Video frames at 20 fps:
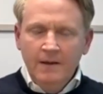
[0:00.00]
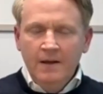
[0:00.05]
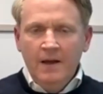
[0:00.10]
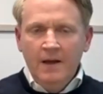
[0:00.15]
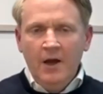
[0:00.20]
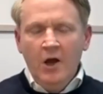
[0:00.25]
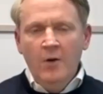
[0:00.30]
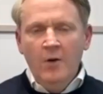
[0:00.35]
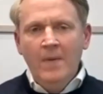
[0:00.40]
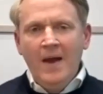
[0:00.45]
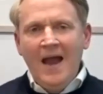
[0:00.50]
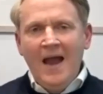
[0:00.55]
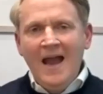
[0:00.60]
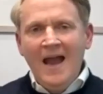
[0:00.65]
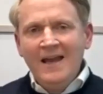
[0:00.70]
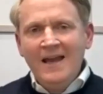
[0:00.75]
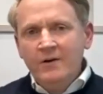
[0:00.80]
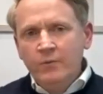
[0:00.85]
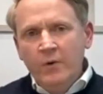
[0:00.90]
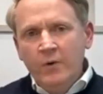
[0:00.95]

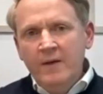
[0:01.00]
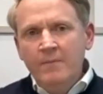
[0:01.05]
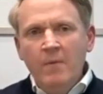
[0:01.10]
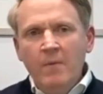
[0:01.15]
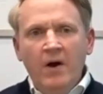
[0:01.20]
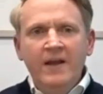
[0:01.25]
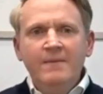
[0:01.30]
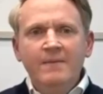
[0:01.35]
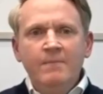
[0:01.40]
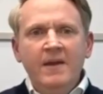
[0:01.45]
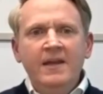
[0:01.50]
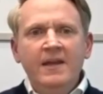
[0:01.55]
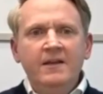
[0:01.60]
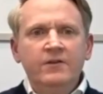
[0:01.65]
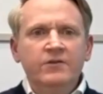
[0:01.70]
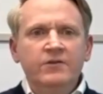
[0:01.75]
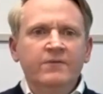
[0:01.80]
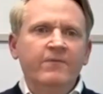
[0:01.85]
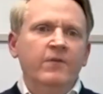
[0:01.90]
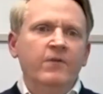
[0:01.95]
and what it might
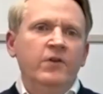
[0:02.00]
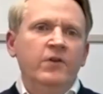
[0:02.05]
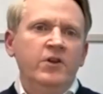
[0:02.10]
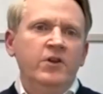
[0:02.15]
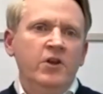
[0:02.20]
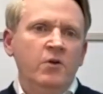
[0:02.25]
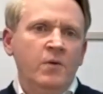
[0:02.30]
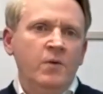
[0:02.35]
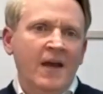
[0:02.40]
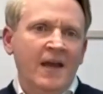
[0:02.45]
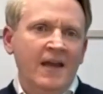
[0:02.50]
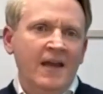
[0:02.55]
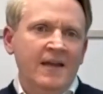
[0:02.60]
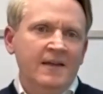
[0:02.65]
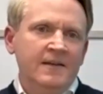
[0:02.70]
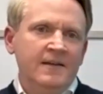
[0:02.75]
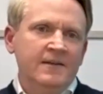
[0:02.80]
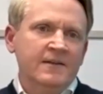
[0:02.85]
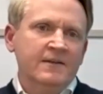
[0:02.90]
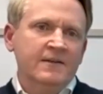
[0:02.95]
mean for the
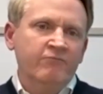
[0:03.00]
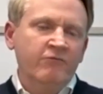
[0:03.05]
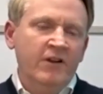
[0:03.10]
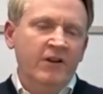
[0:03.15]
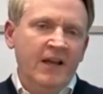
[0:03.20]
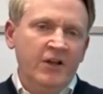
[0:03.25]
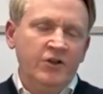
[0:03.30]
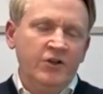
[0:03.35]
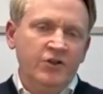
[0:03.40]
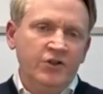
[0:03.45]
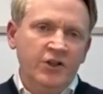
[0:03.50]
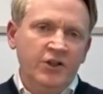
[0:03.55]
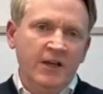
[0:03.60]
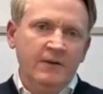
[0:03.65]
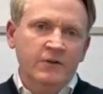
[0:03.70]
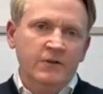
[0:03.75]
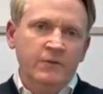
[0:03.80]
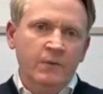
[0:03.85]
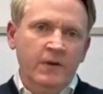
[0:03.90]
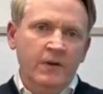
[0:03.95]
UK's
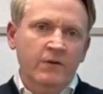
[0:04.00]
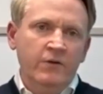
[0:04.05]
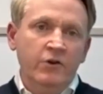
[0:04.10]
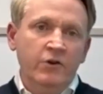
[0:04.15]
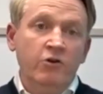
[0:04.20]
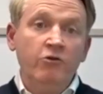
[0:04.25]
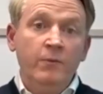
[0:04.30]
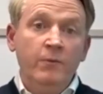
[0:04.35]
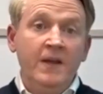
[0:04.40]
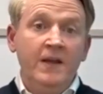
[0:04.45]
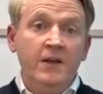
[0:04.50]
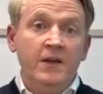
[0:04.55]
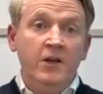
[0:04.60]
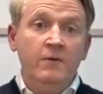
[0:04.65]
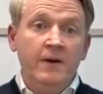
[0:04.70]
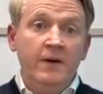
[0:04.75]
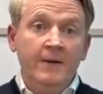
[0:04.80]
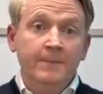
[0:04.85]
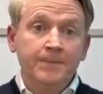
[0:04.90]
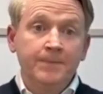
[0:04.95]
relationships with the European
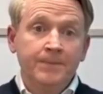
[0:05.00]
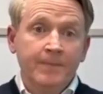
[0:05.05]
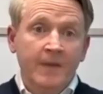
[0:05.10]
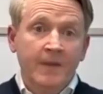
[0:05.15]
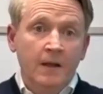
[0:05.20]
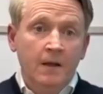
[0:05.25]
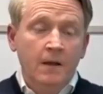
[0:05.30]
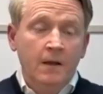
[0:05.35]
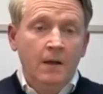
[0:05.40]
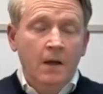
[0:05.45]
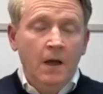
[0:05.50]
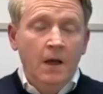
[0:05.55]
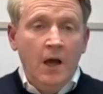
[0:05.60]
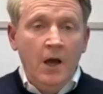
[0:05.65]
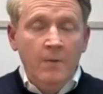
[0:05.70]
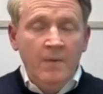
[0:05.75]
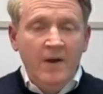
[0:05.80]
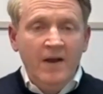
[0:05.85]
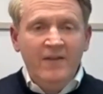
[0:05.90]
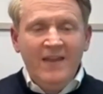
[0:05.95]
Union.
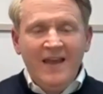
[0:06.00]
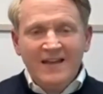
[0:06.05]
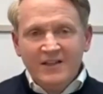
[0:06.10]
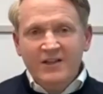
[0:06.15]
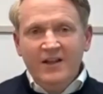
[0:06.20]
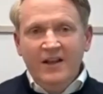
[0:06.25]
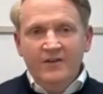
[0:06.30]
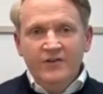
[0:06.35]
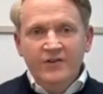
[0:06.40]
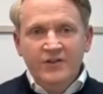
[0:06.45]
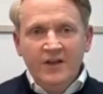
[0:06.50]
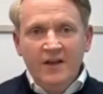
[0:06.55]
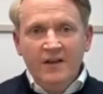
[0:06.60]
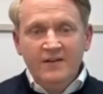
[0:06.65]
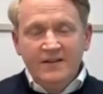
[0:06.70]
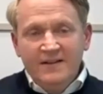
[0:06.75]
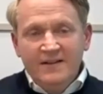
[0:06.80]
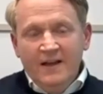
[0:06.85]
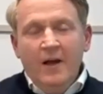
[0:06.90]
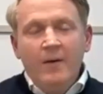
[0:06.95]
And that's the
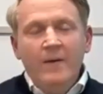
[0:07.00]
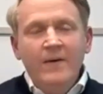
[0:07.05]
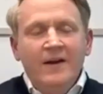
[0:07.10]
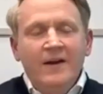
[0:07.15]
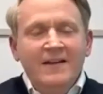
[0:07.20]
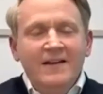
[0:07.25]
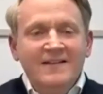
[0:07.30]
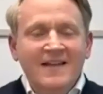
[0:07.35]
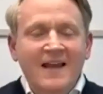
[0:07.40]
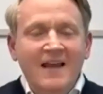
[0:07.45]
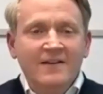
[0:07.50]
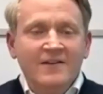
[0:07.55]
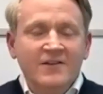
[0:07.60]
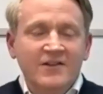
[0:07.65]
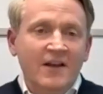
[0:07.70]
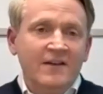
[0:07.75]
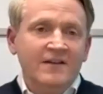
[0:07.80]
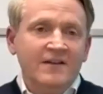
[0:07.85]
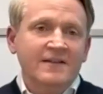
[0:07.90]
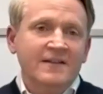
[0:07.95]
uncertainty. I mean, I say
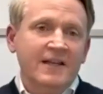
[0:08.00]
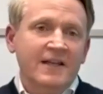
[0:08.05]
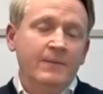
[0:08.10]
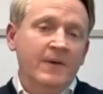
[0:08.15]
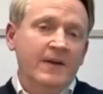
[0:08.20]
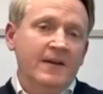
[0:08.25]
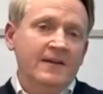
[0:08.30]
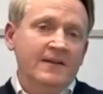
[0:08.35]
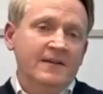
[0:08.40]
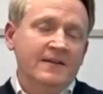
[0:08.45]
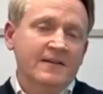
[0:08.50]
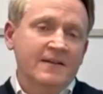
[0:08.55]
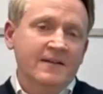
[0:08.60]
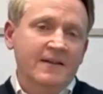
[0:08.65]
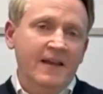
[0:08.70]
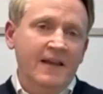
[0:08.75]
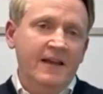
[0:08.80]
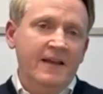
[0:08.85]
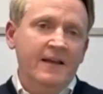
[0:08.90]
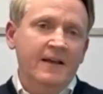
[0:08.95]
uncertainty because
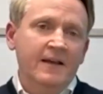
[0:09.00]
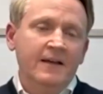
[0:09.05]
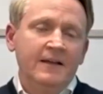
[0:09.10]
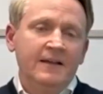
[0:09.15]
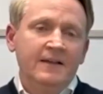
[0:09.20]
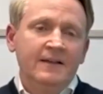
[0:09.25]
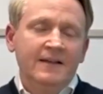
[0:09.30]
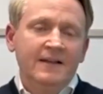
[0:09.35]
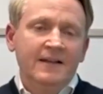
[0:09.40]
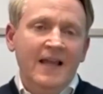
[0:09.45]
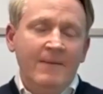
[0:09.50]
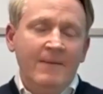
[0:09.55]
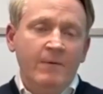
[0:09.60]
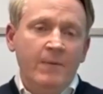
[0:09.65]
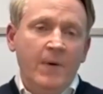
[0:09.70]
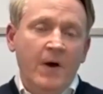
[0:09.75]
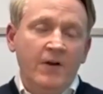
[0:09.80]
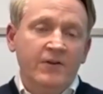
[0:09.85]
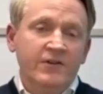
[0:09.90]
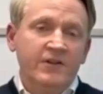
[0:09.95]
the Labour
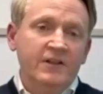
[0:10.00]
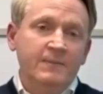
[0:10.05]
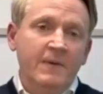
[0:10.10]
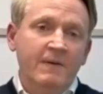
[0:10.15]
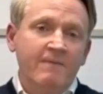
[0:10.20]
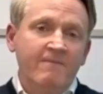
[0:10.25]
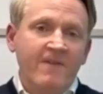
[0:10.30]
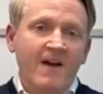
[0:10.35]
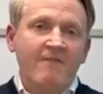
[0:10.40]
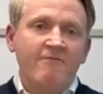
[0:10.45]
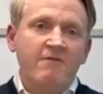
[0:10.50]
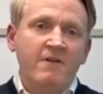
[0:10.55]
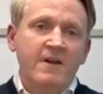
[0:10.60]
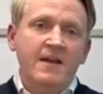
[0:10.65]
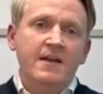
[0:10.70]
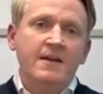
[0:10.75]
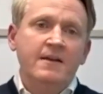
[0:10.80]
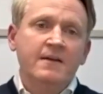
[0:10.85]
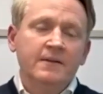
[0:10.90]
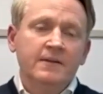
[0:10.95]
Party has been
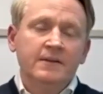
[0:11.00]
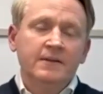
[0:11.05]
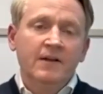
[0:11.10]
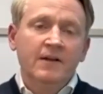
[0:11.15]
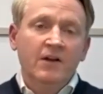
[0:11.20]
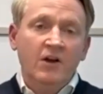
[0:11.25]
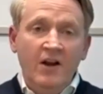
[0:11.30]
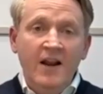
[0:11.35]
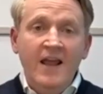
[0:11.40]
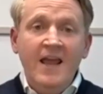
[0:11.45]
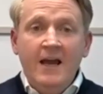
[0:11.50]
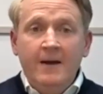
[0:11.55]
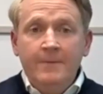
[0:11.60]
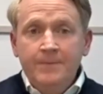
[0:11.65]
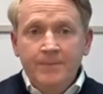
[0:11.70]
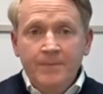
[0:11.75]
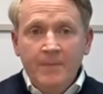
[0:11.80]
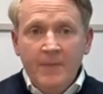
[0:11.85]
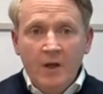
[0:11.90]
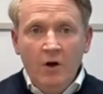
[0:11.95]
very clear
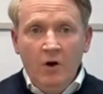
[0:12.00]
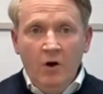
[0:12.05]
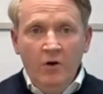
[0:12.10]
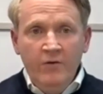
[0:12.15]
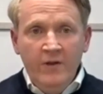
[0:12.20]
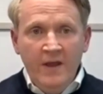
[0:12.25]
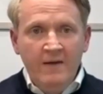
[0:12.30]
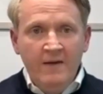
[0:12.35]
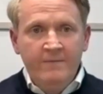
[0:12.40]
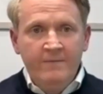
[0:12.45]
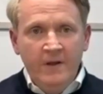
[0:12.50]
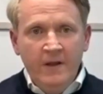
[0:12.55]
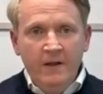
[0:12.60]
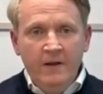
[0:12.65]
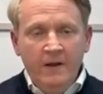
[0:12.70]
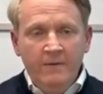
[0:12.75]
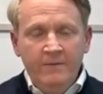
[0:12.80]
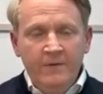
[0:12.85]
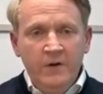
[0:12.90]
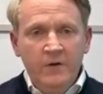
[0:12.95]
on their
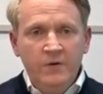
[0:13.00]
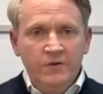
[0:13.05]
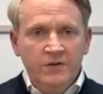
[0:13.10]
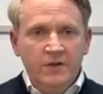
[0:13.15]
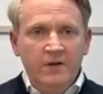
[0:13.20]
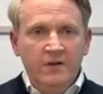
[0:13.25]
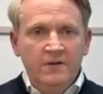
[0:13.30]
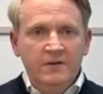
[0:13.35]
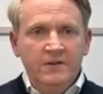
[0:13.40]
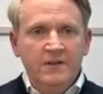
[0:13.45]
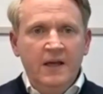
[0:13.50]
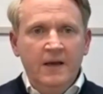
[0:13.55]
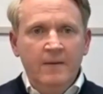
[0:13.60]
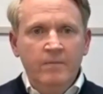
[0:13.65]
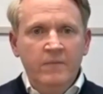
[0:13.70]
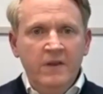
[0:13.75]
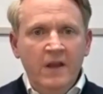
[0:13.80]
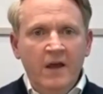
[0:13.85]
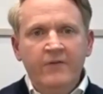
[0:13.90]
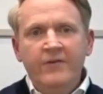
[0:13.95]
views
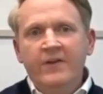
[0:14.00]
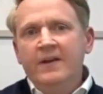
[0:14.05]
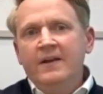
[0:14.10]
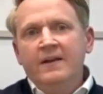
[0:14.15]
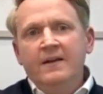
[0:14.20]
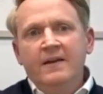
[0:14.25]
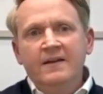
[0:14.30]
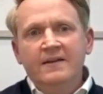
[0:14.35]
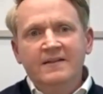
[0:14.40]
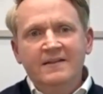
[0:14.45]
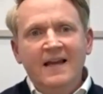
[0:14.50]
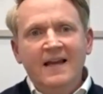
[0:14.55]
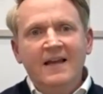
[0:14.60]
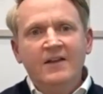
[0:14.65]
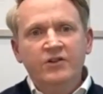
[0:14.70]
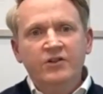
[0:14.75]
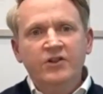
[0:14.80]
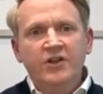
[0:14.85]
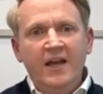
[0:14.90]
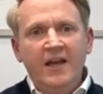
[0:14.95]
that nothing is set
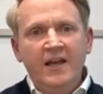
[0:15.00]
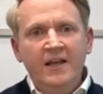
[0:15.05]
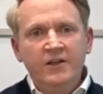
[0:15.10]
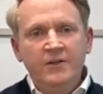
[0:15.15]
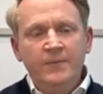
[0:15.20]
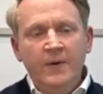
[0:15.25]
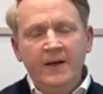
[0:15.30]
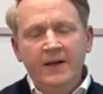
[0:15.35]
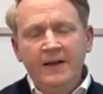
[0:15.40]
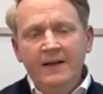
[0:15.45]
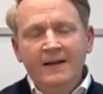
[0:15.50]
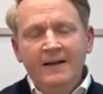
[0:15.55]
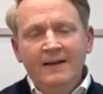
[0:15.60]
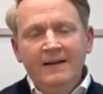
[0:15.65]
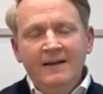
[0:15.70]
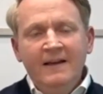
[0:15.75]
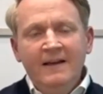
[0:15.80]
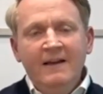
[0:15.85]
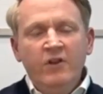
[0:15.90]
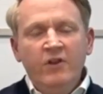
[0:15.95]
to change. But
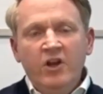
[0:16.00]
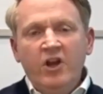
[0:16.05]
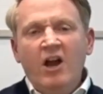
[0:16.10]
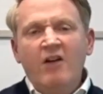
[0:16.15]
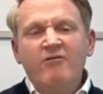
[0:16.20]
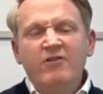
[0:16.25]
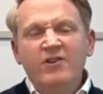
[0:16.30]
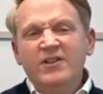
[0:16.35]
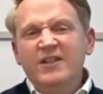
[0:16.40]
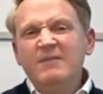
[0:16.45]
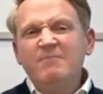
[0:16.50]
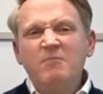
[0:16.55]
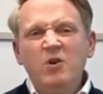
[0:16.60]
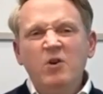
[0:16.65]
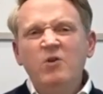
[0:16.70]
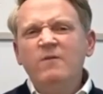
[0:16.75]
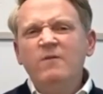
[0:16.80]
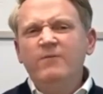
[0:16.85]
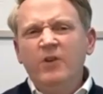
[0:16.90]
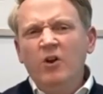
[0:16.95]
given the currency
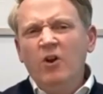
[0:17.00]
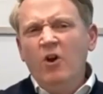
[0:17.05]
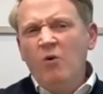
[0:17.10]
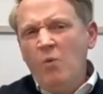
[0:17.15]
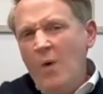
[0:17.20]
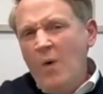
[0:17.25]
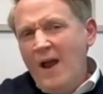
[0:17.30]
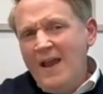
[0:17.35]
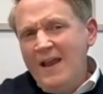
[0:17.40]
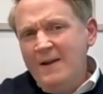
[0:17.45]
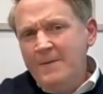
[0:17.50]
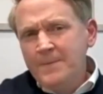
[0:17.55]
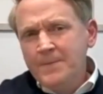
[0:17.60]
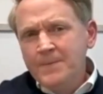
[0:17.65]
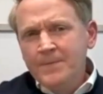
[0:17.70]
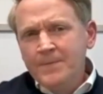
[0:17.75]
moved a long way